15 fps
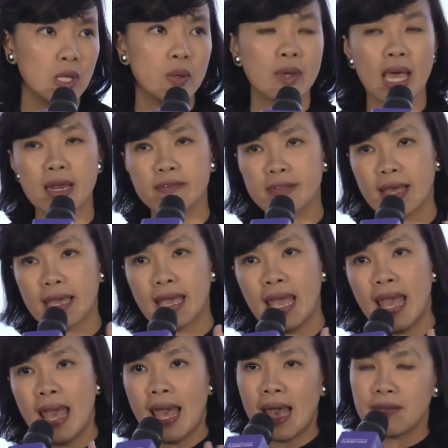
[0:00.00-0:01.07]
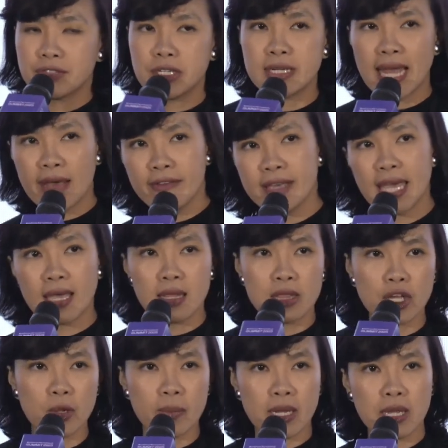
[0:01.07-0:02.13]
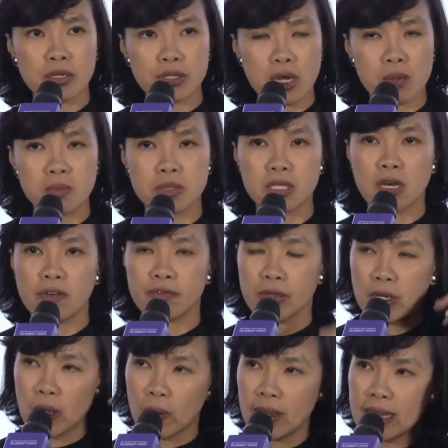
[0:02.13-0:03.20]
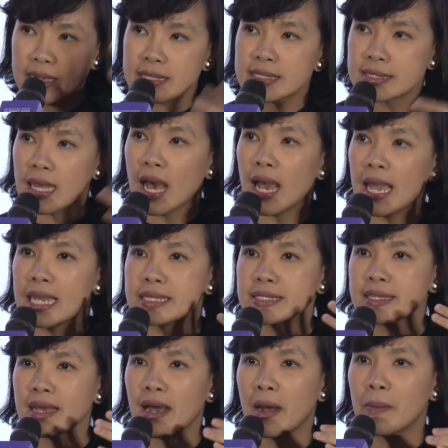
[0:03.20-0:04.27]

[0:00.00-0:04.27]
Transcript: You kind of have to navigate a little bit in terms of, insights.